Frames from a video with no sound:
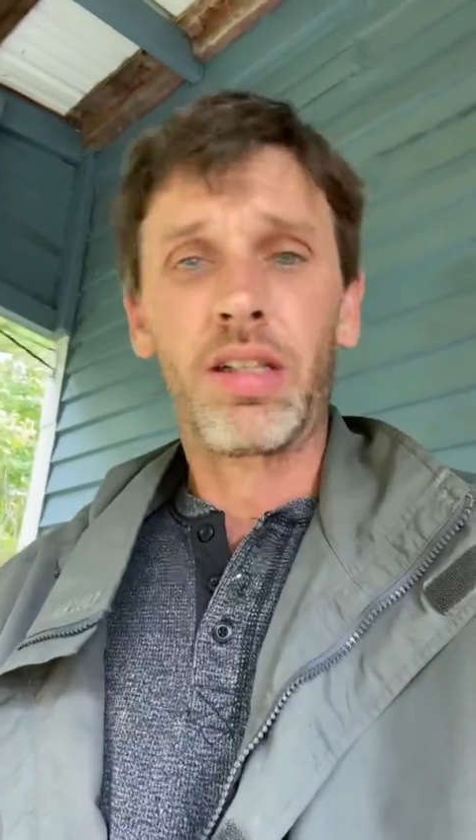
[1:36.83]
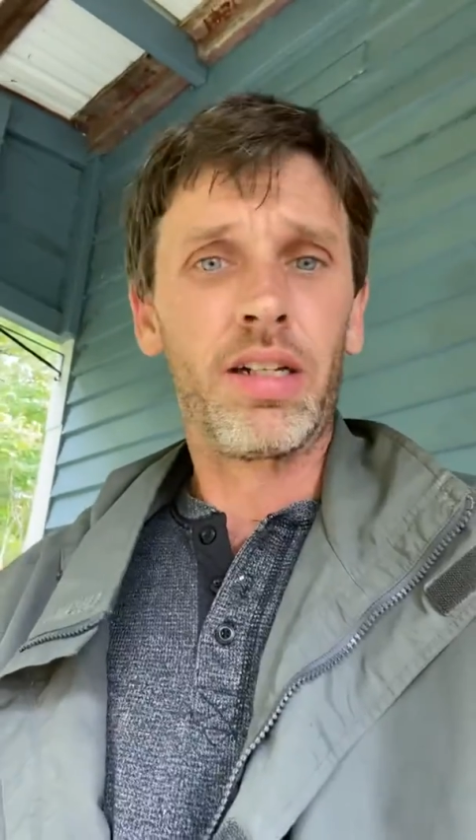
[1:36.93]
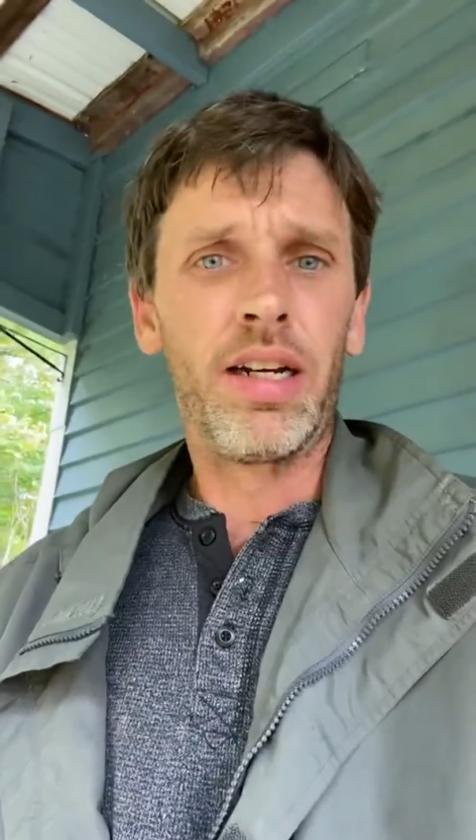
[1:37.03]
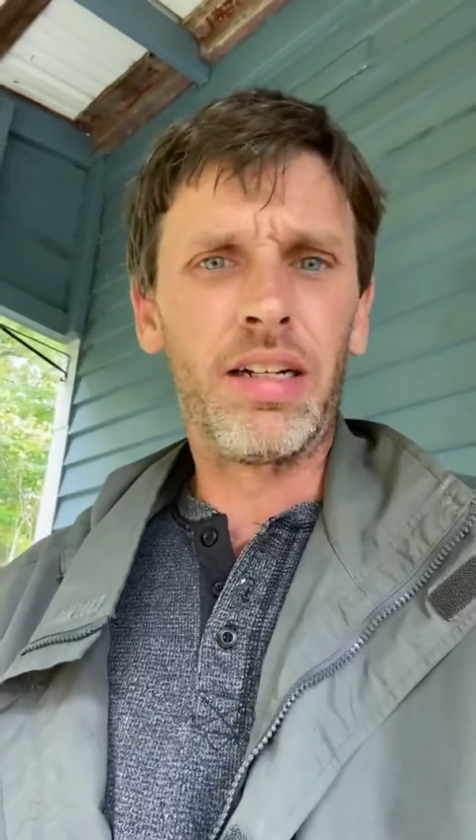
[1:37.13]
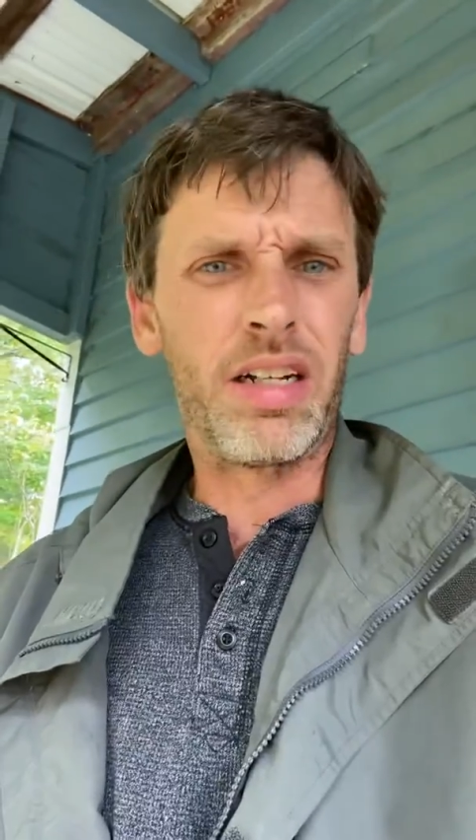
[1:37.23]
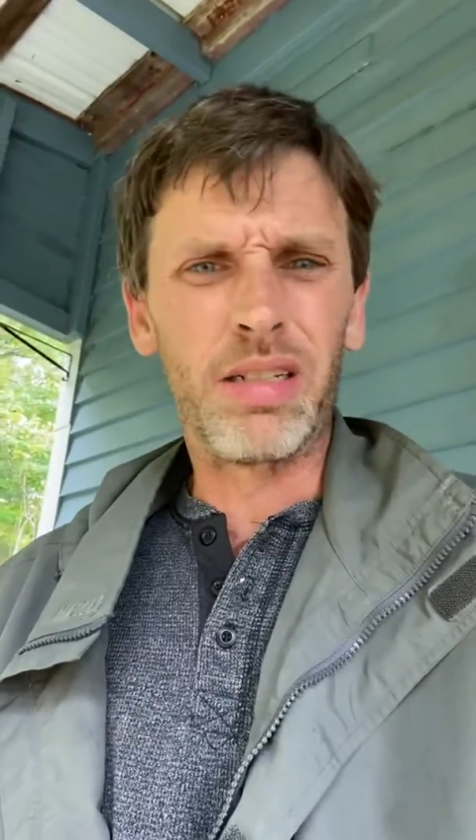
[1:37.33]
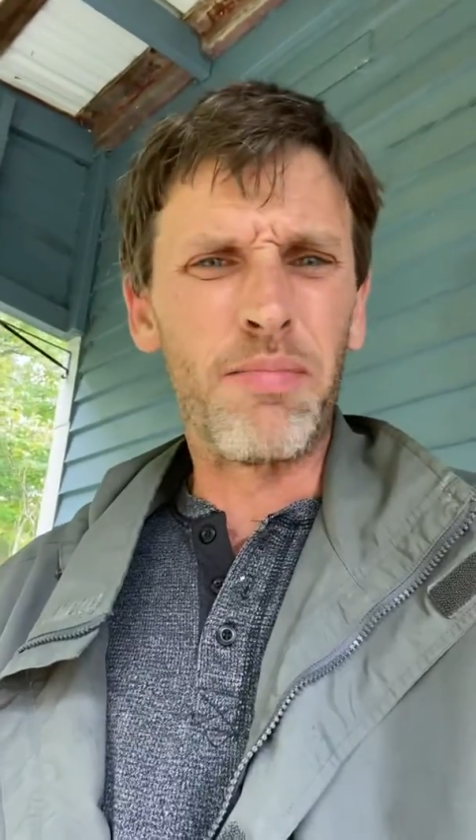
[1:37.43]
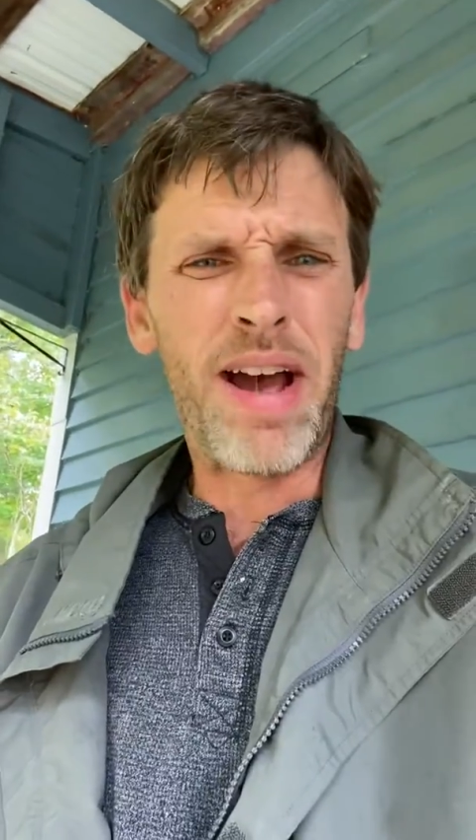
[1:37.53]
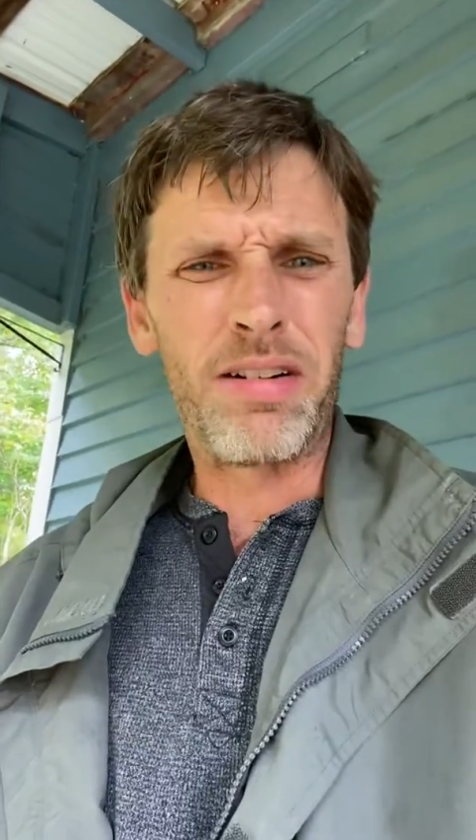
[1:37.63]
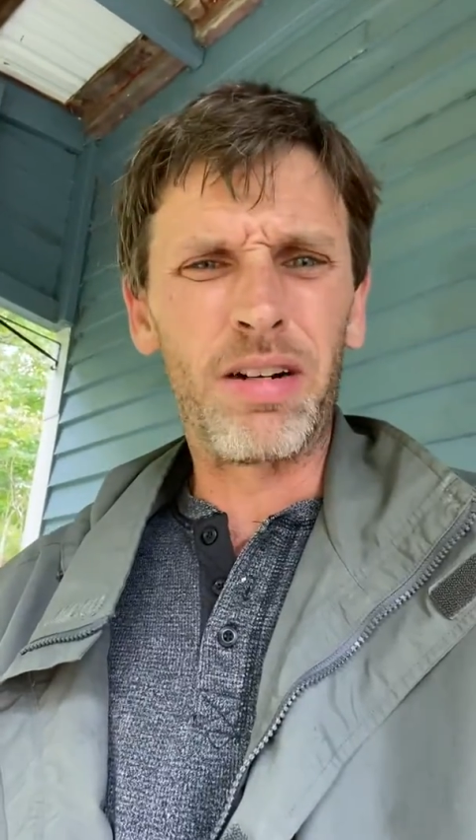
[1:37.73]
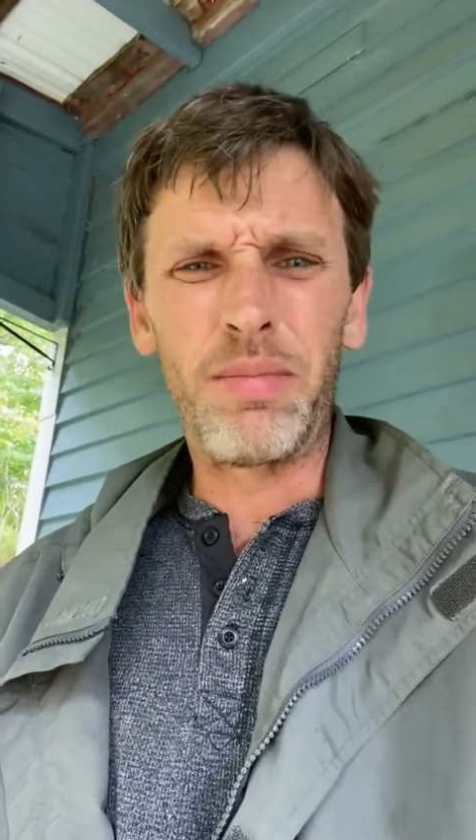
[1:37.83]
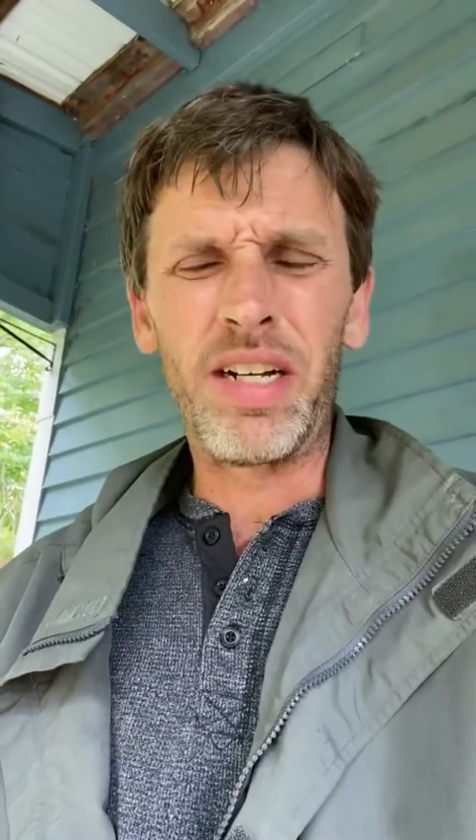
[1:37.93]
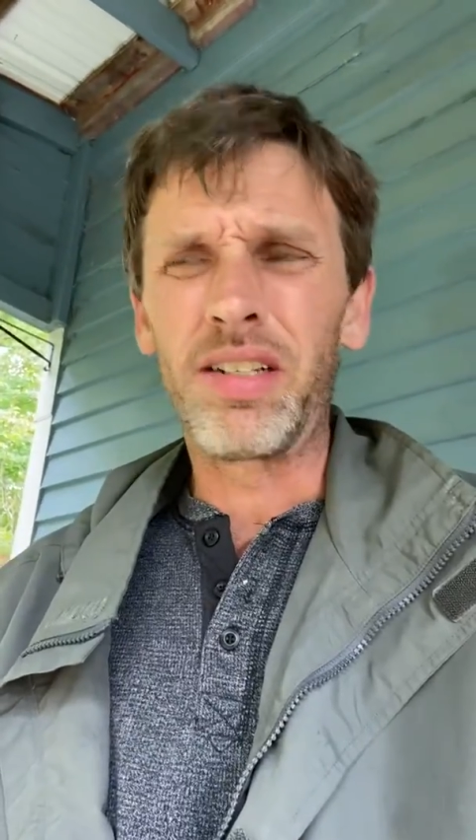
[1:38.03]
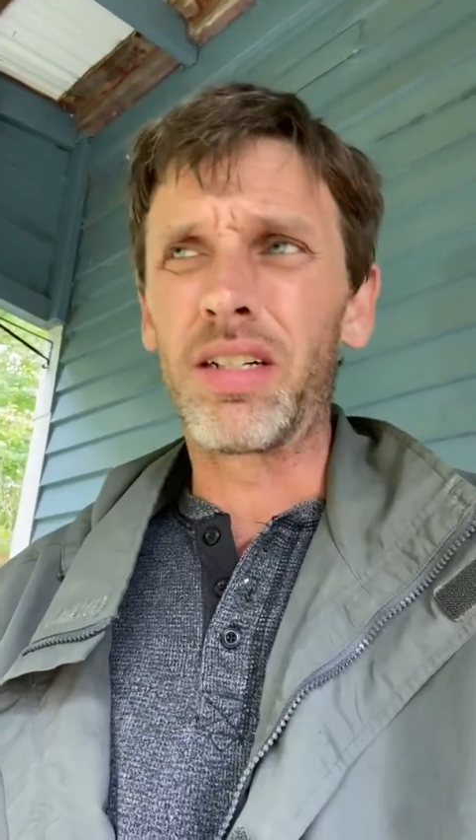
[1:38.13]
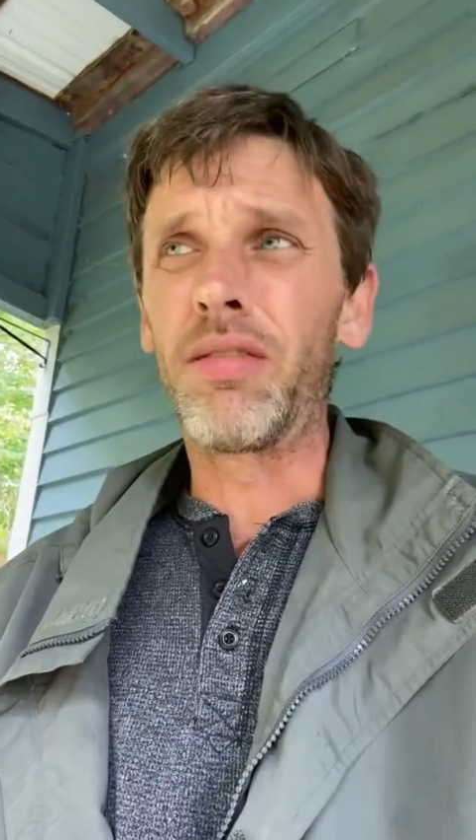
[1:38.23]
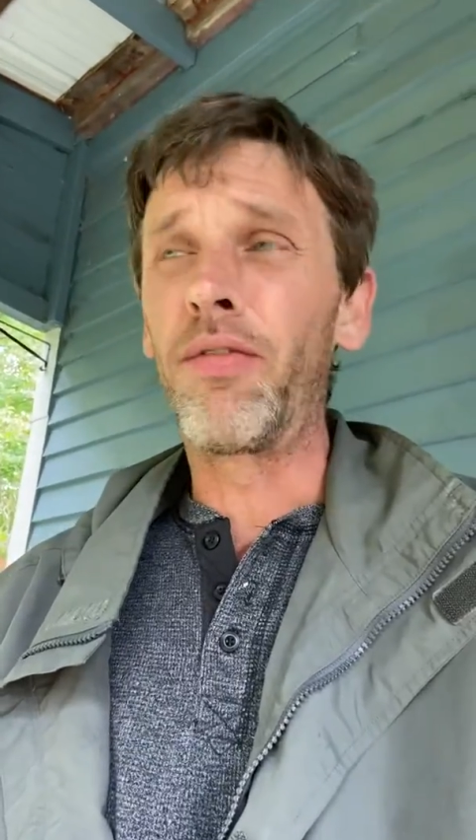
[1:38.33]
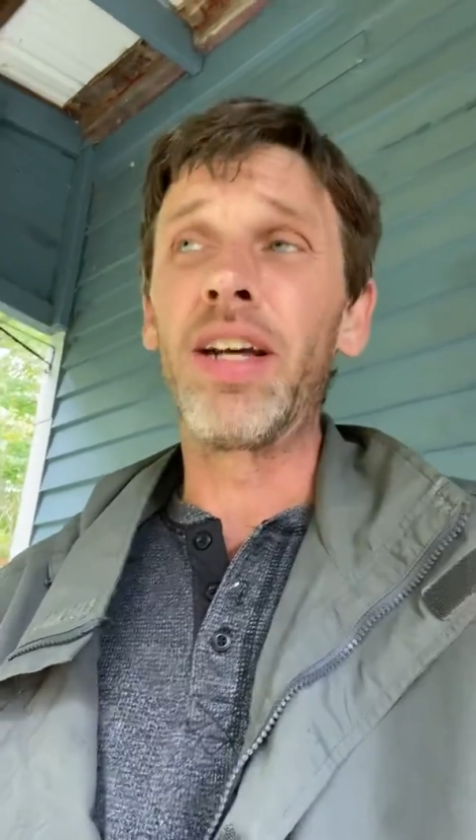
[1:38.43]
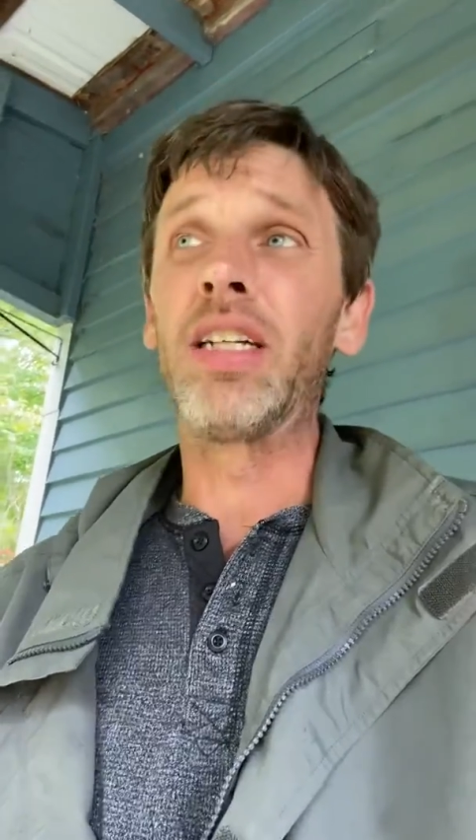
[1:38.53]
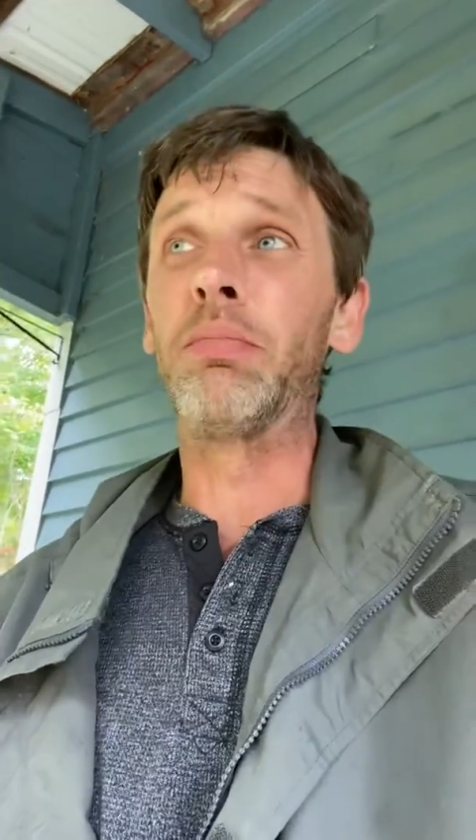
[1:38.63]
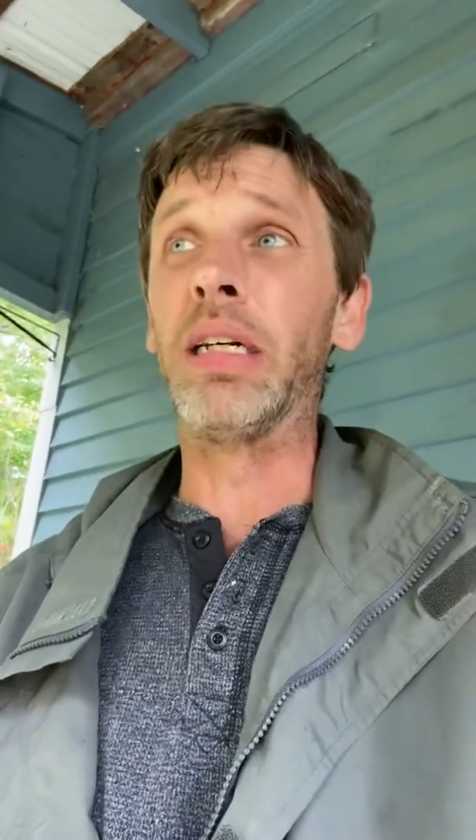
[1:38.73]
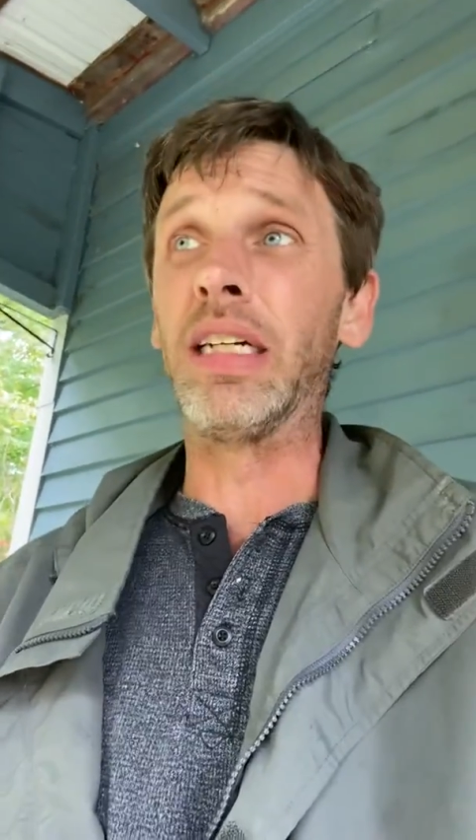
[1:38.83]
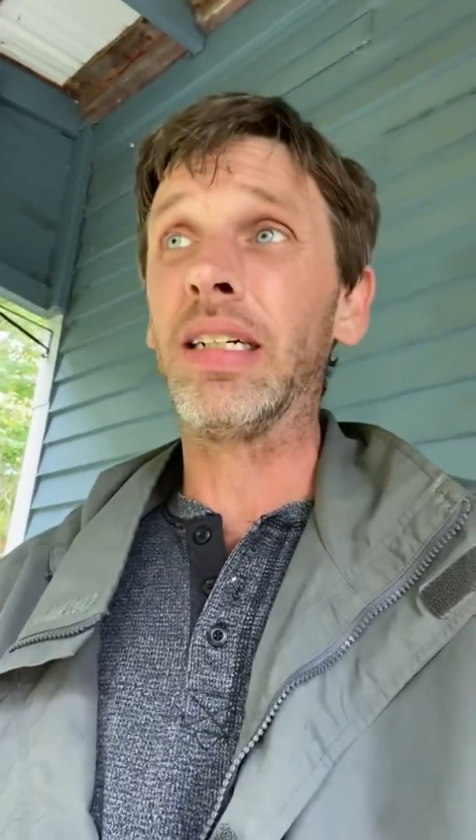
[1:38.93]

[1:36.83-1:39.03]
it doesn't matter to me. It doesn't faze me.